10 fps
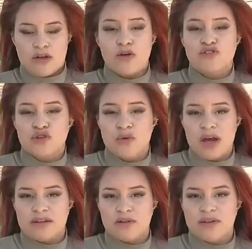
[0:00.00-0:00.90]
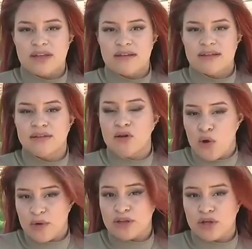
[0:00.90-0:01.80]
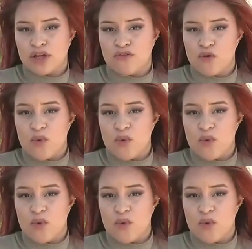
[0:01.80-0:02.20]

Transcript: Coach Carrasco says he is always looking for